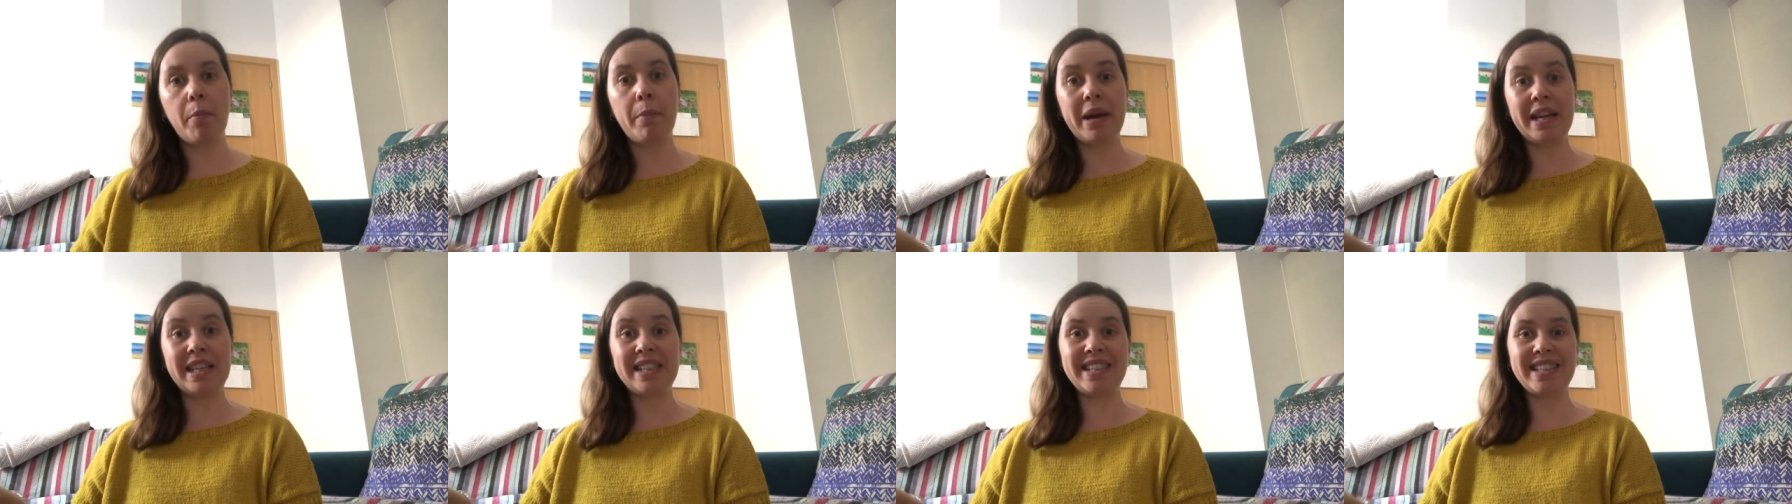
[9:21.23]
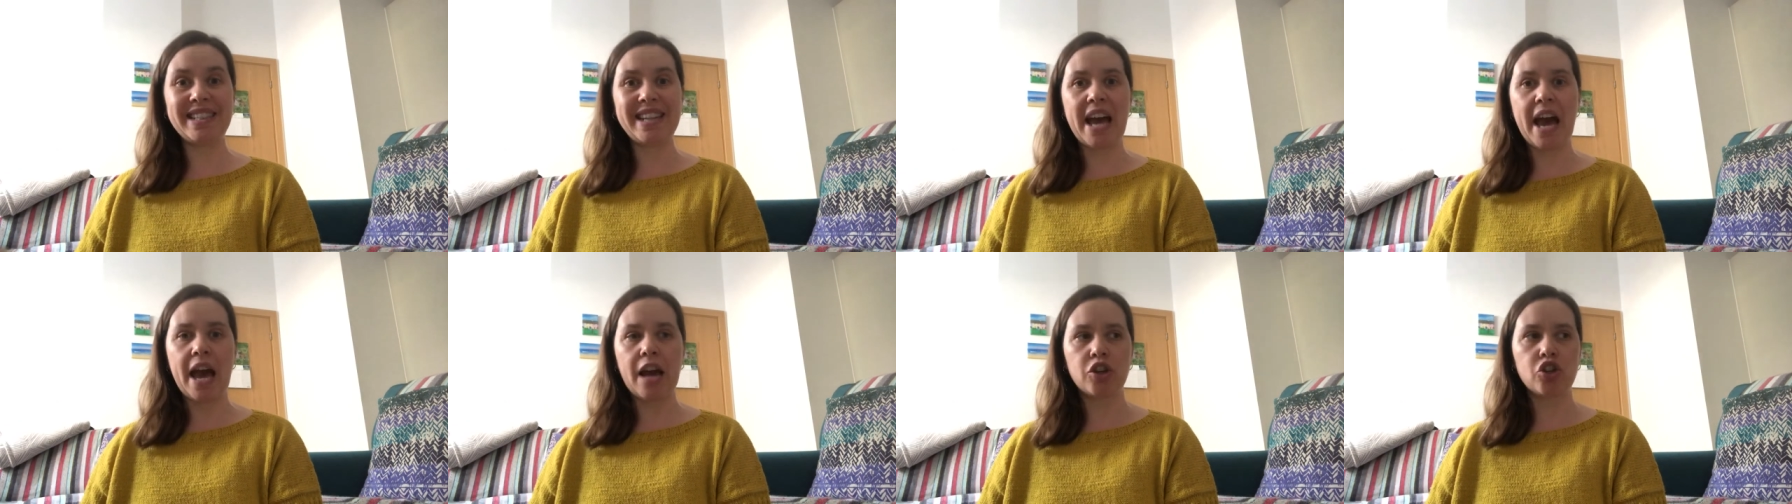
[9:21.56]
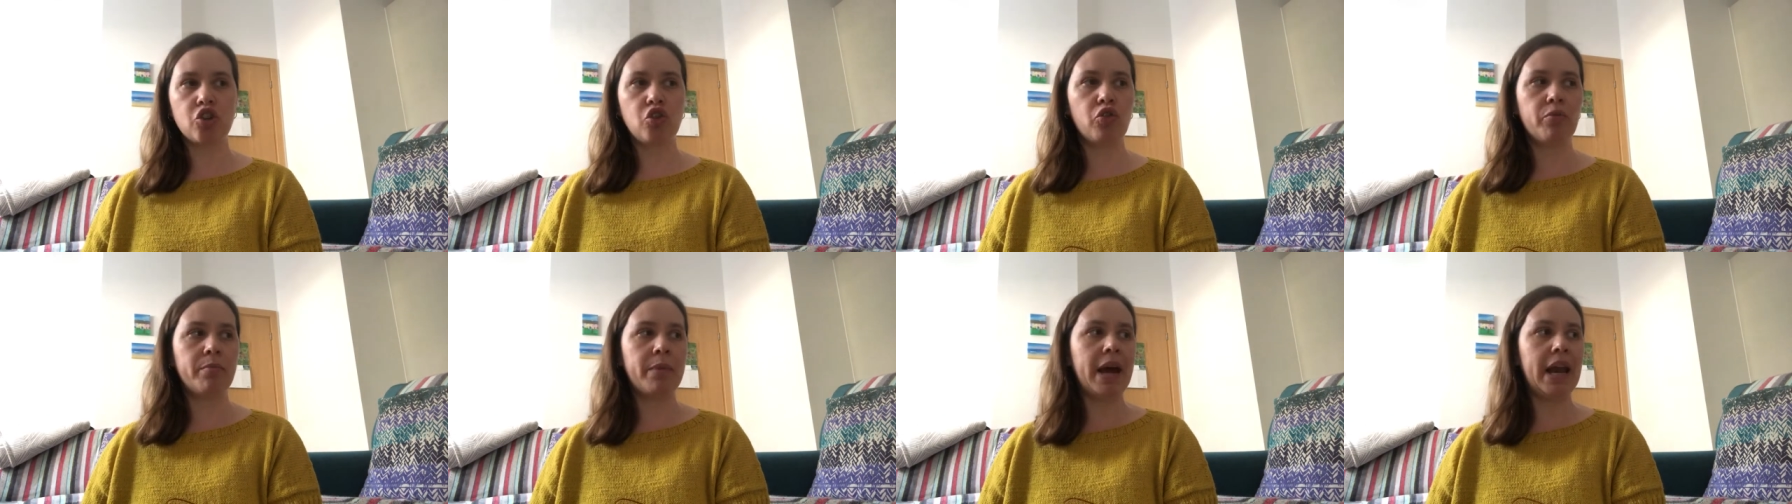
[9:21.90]
my stash
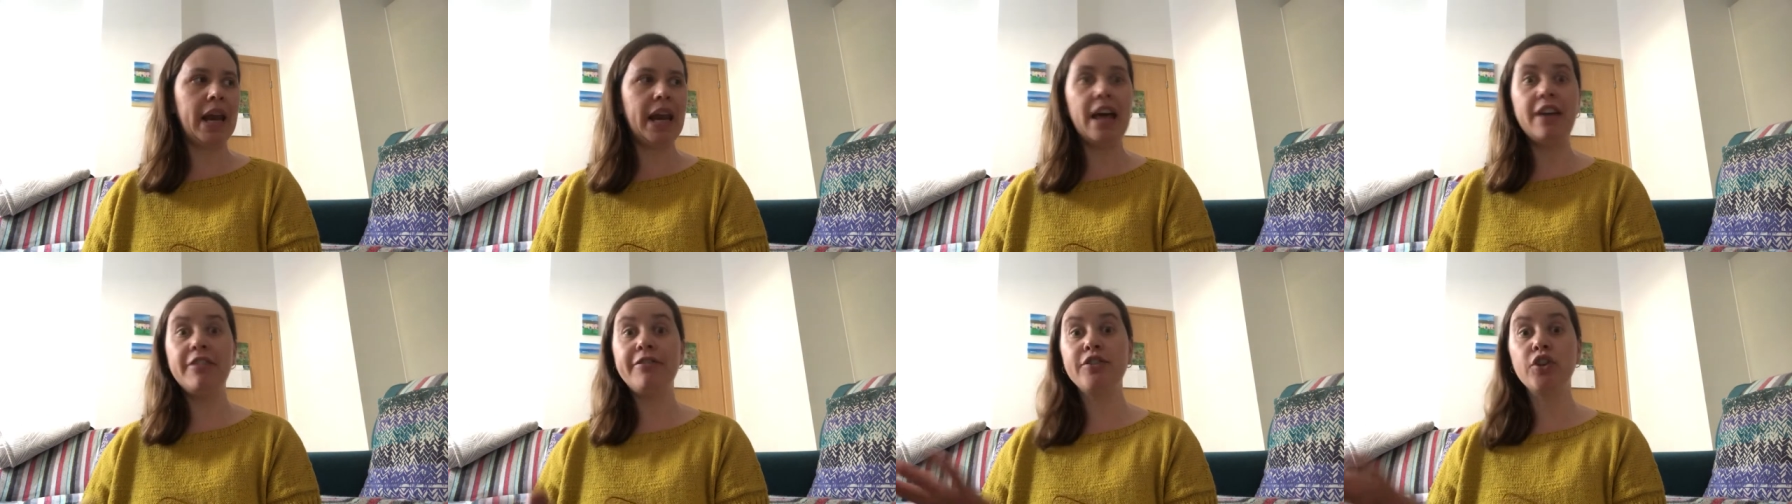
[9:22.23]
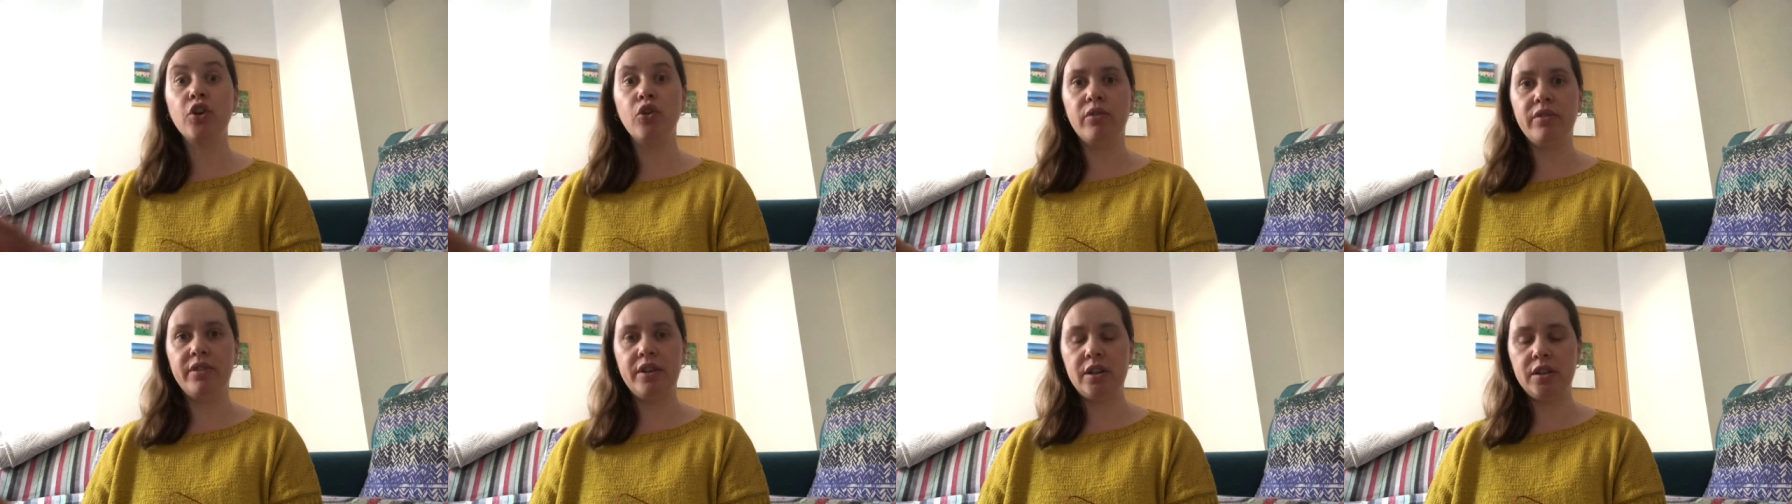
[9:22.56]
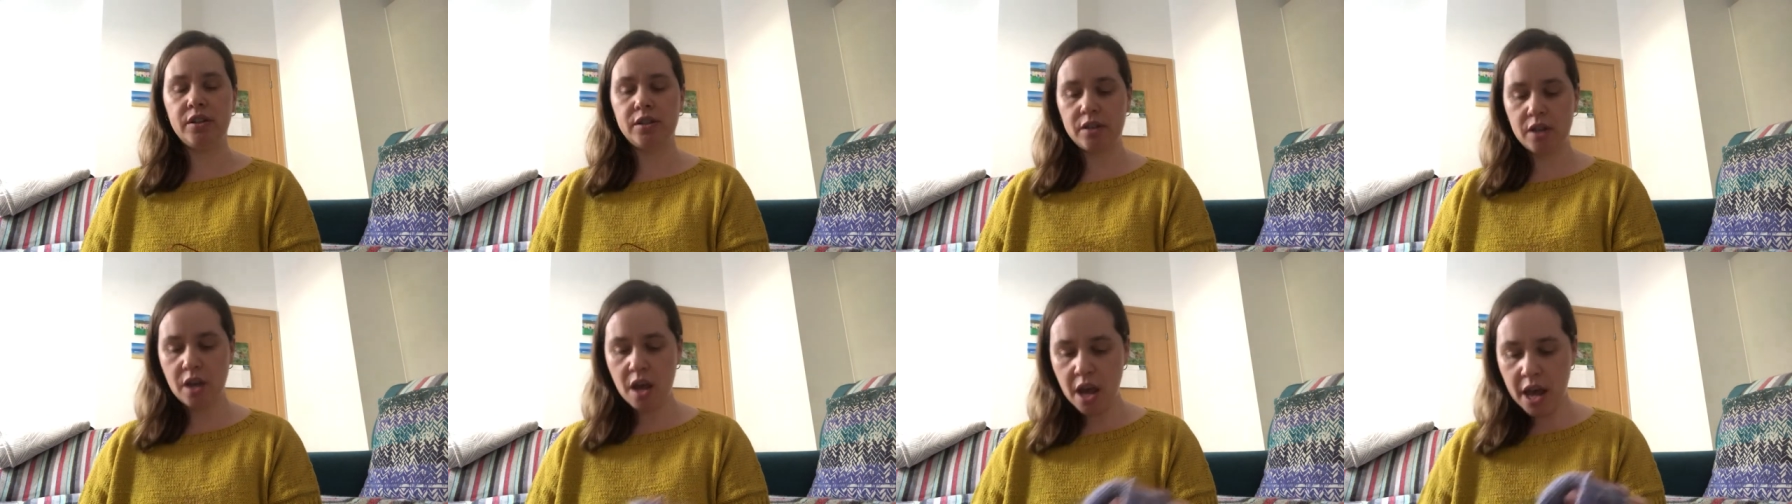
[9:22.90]
or my
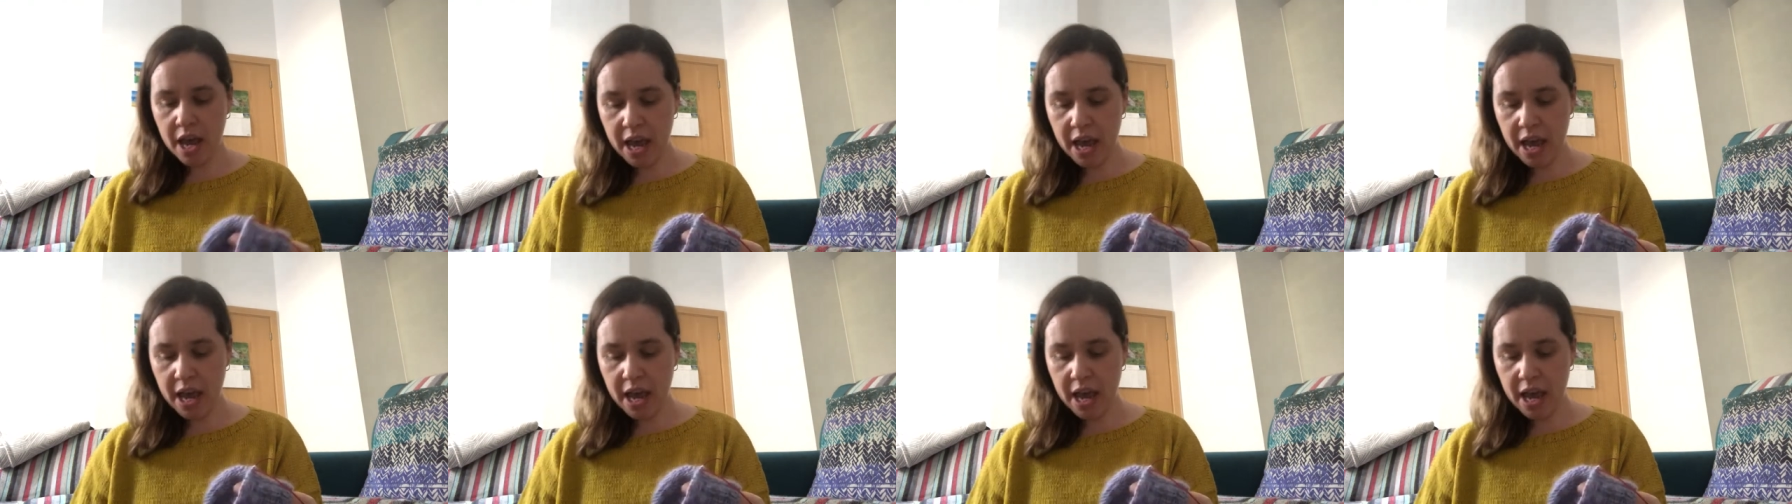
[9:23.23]
leftovers.